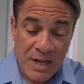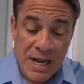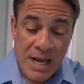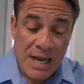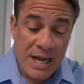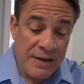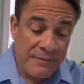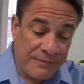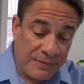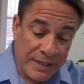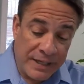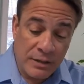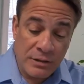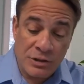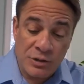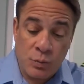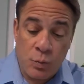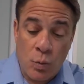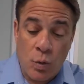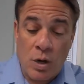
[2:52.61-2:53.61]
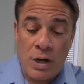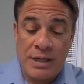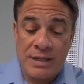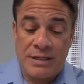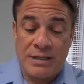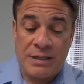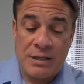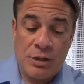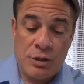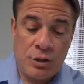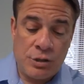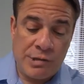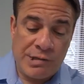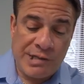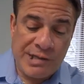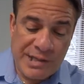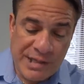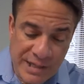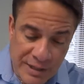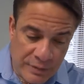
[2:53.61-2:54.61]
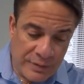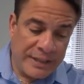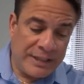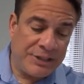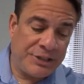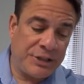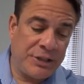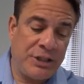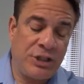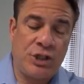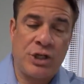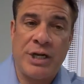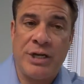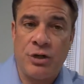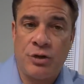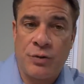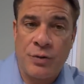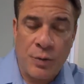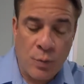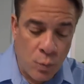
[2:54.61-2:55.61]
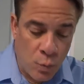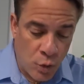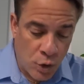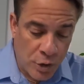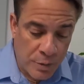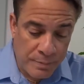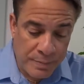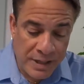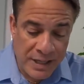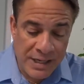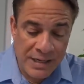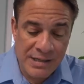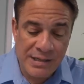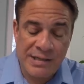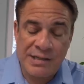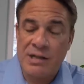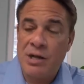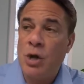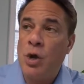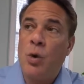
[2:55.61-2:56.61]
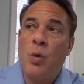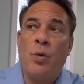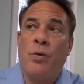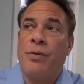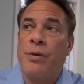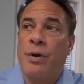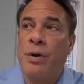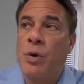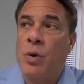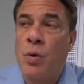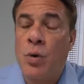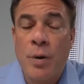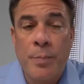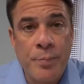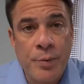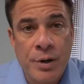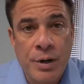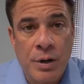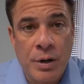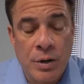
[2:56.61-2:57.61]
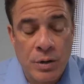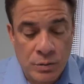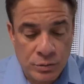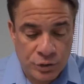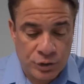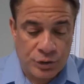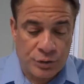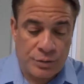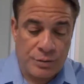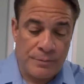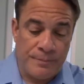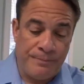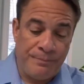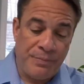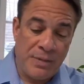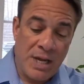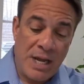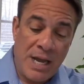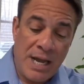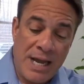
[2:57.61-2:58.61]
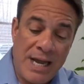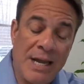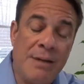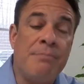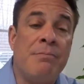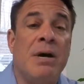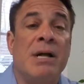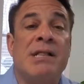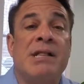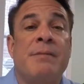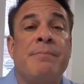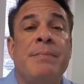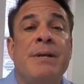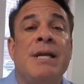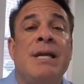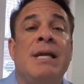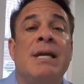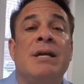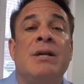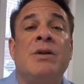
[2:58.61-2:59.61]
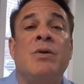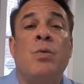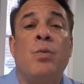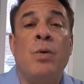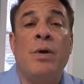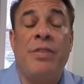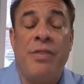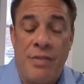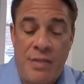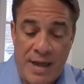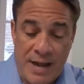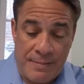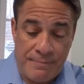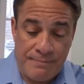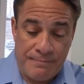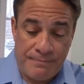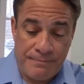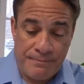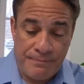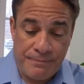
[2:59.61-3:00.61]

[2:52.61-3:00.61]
If leaders want to seriously change their workplace or their corporate culture, it must begin with them.